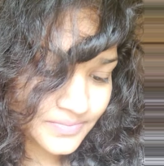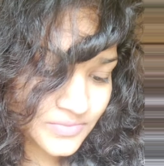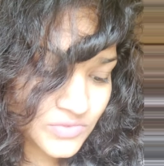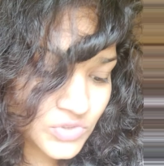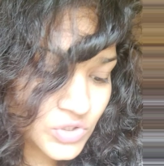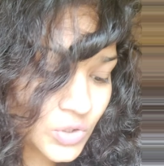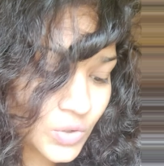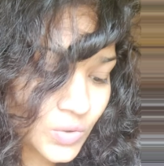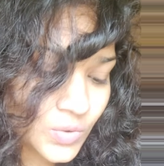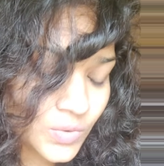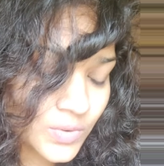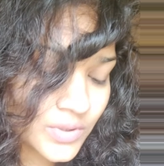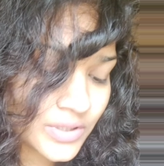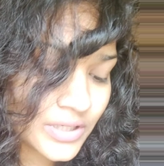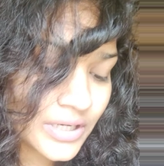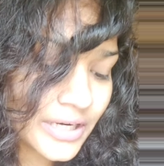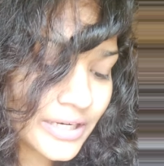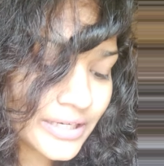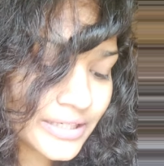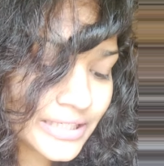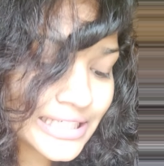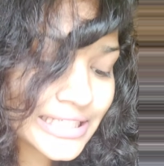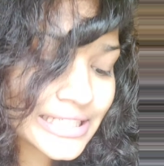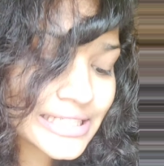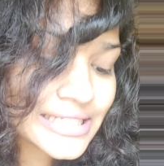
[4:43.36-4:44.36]
So
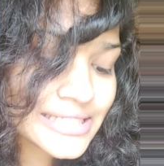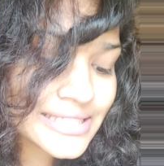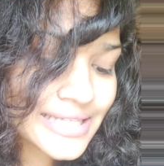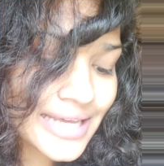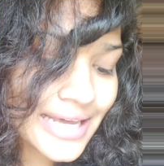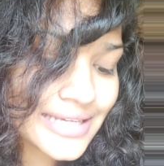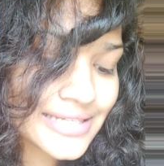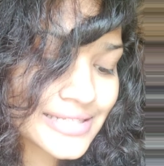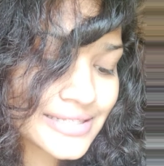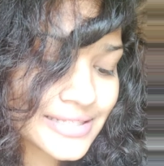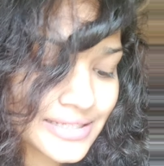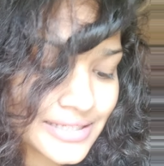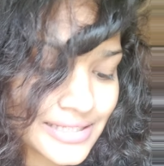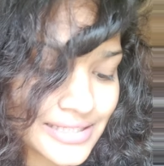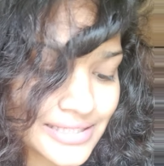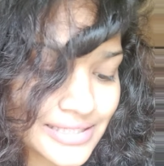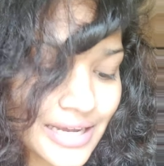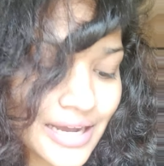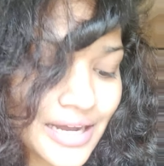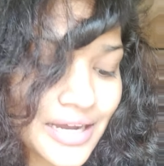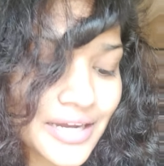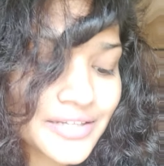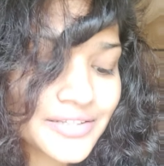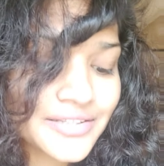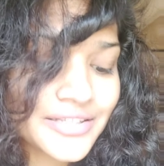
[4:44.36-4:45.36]
continuous as the
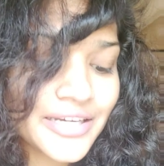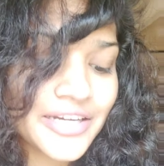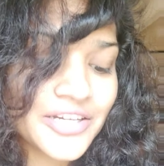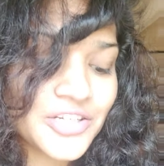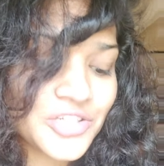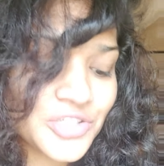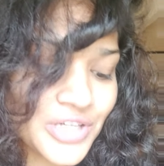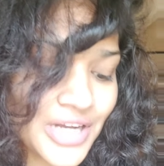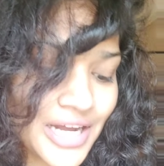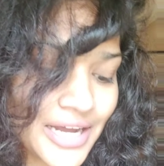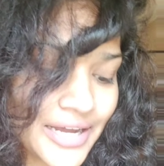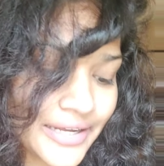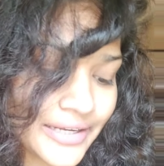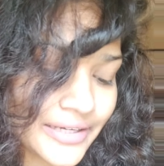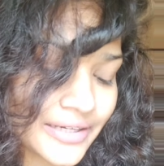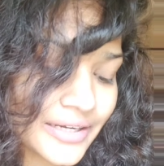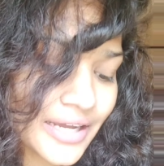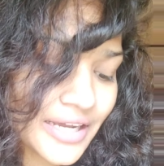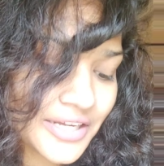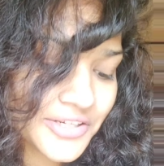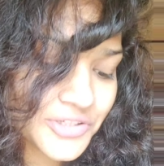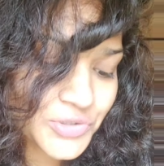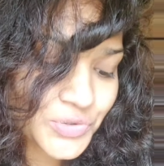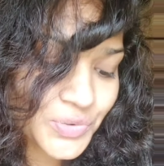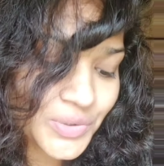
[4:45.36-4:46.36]
stars that shine
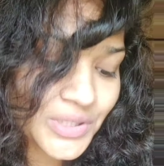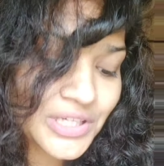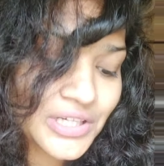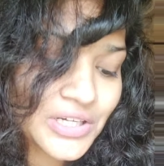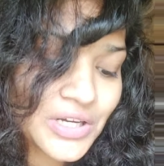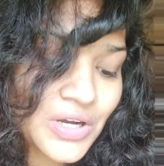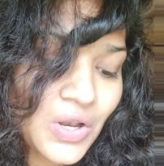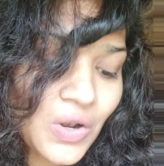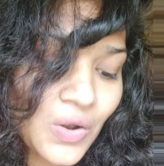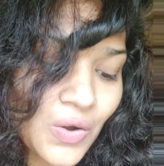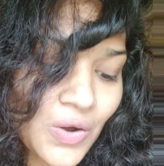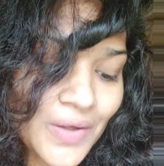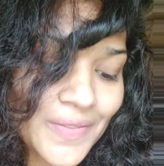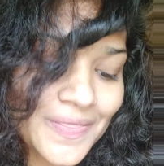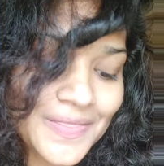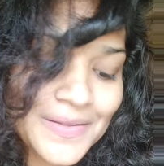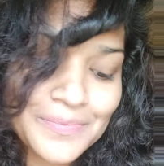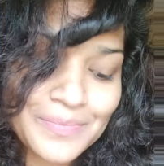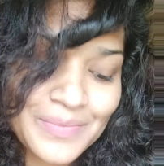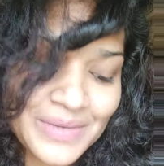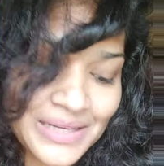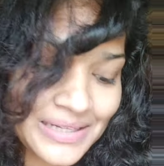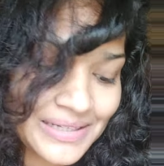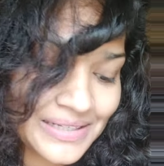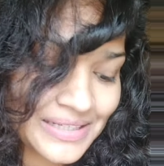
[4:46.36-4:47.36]
and twinkle on the
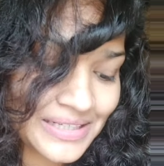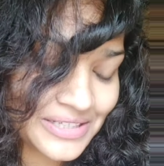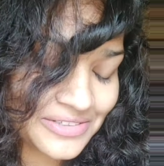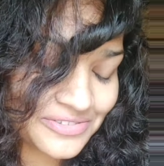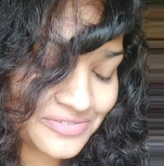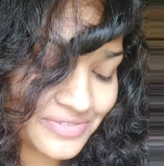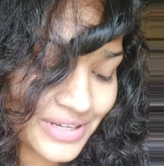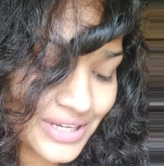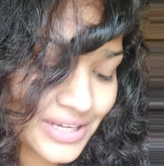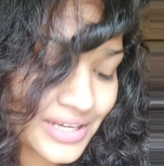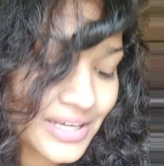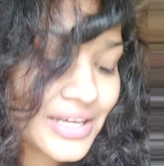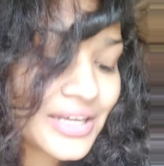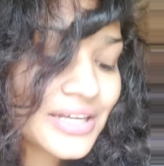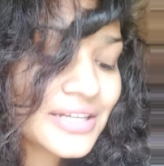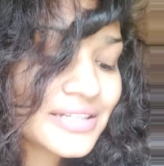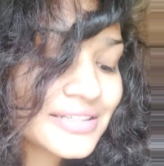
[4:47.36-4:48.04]
Milky Way,